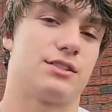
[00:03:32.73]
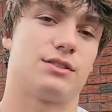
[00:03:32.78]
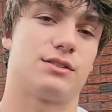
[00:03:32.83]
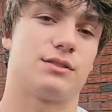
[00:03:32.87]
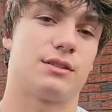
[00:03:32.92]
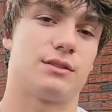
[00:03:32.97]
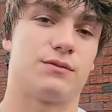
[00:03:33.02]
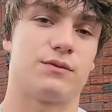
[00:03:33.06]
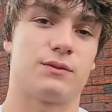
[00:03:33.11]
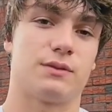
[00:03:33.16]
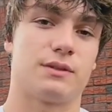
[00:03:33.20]
that's
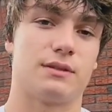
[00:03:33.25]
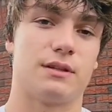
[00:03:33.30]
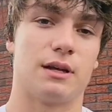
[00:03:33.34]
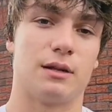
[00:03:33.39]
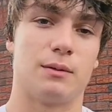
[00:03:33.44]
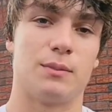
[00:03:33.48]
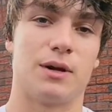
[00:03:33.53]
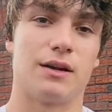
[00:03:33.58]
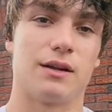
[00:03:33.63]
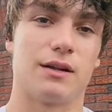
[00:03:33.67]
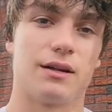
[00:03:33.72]
just
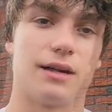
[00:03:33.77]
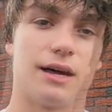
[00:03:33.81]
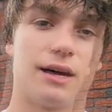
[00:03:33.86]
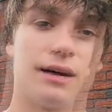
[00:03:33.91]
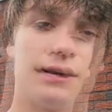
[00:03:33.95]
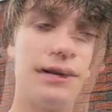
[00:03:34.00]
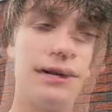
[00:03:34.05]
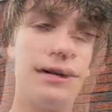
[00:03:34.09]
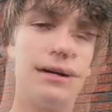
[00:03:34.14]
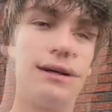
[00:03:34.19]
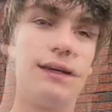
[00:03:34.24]
nothing better than that.